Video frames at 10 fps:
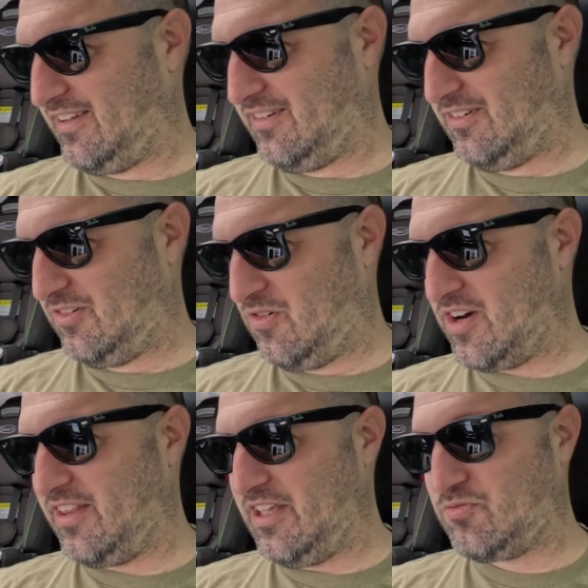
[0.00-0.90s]

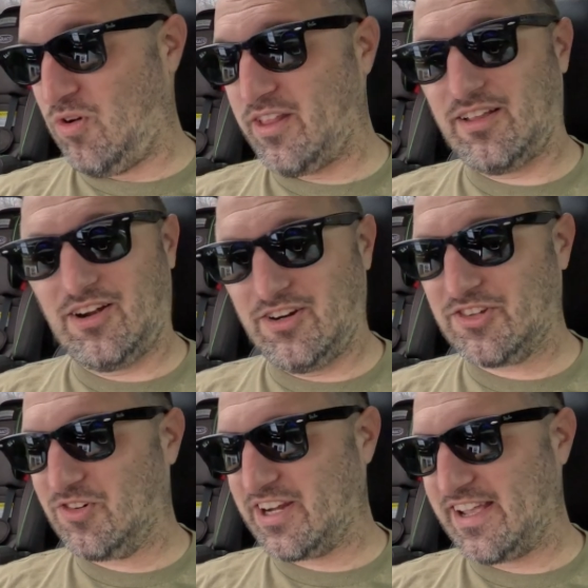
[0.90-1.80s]
he's one of the
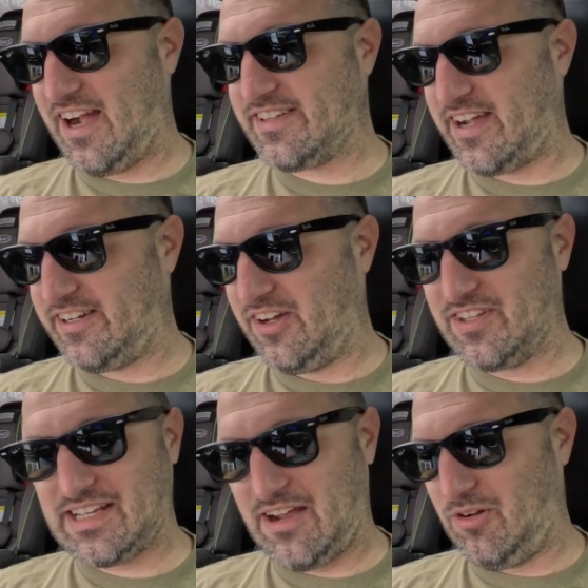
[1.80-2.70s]
hardest working guys I know.
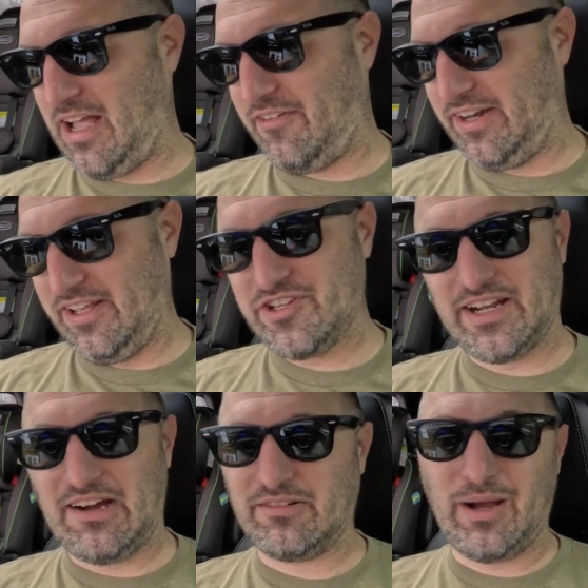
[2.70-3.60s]
This guy will have an engine
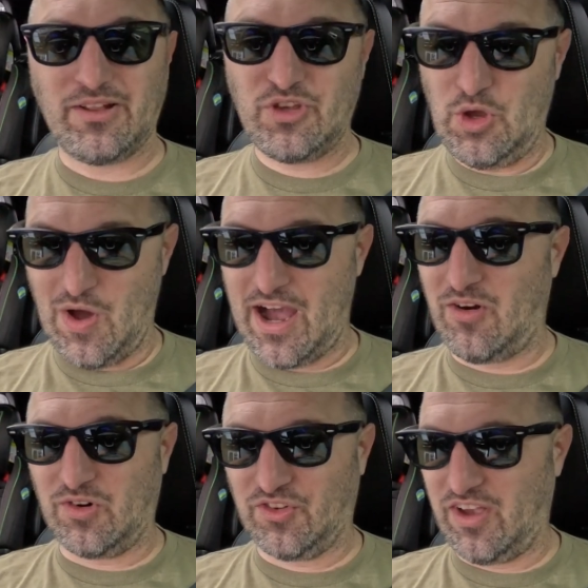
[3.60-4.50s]
out in about 2
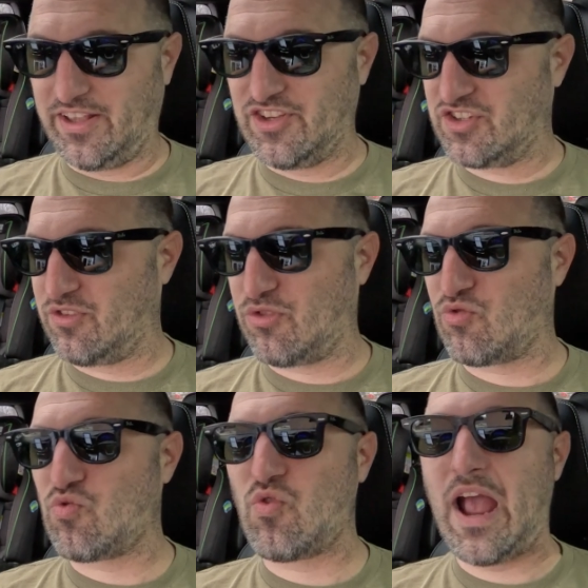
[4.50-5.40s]
hours, like just
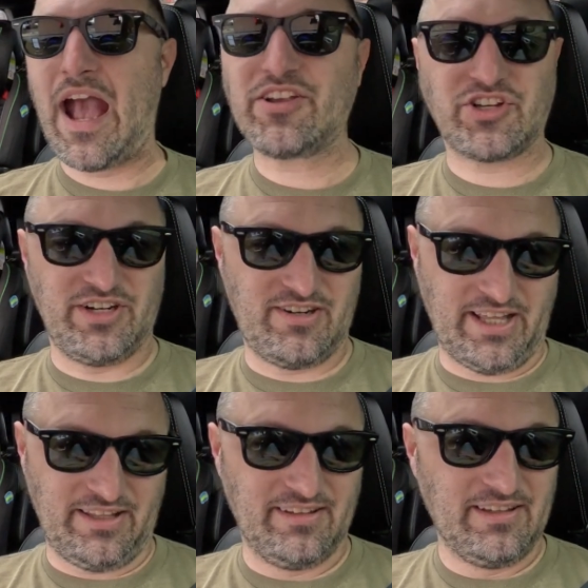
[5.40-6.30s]
thrashing on
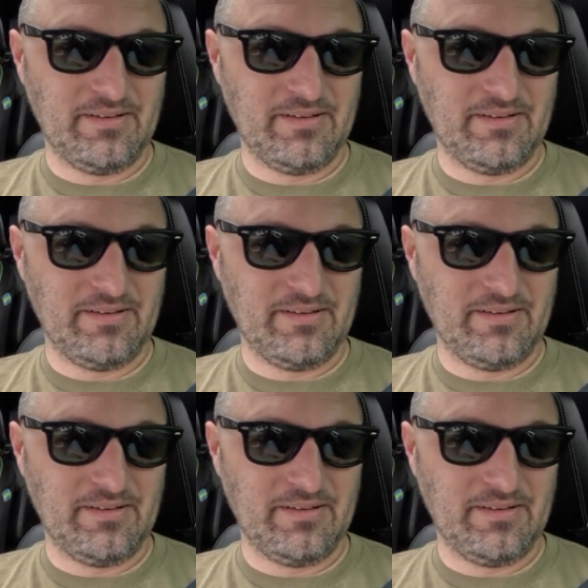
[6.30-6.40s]
it.